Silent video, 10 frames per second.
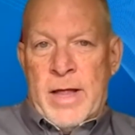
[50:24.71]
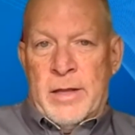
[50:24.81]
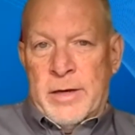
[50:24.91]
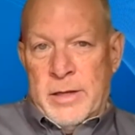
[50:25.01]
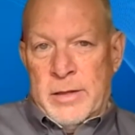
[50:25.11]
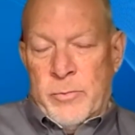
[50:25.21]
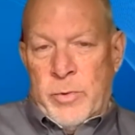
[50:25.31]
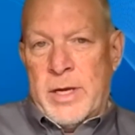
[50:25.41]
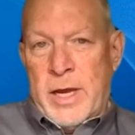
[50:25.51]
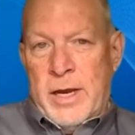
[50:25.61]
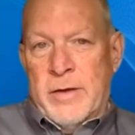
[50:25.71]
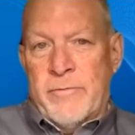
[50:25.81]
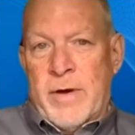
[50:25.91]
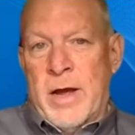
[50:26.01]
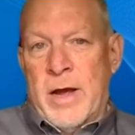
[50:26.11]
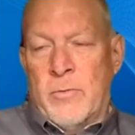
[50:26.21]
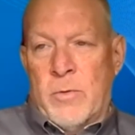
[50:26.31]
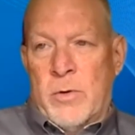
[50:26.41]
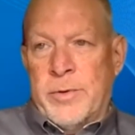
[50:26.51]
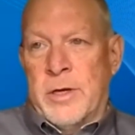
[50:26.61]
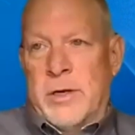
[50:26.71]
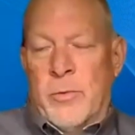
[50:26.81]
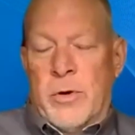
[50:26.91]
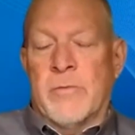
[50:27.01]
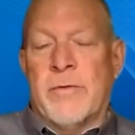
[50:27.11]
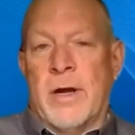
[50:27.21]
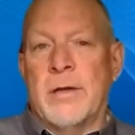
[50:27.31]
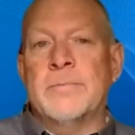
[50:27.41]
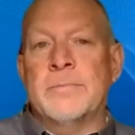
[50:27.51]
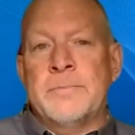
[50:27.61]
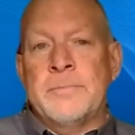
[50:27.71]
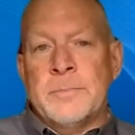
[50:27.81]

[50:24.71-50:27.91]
validate that we can find what we tell you we're going to find.